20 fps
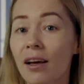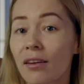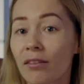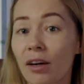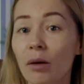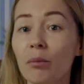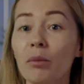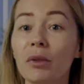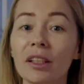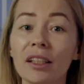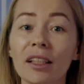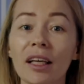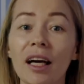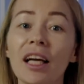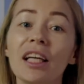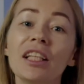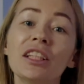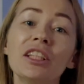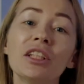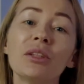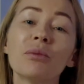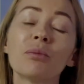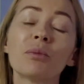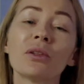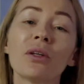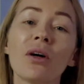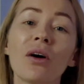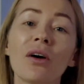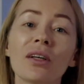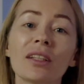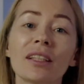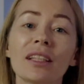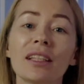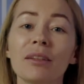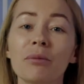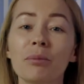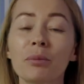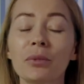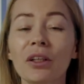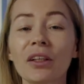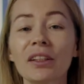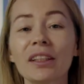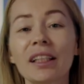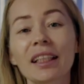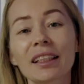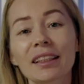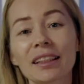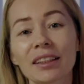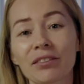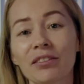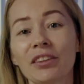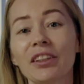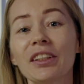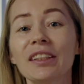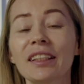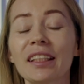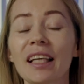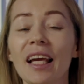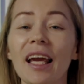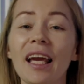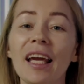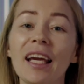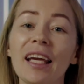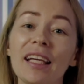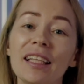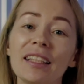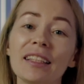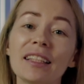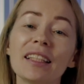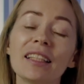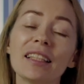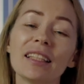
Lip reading: feminine hygiene products, first aid,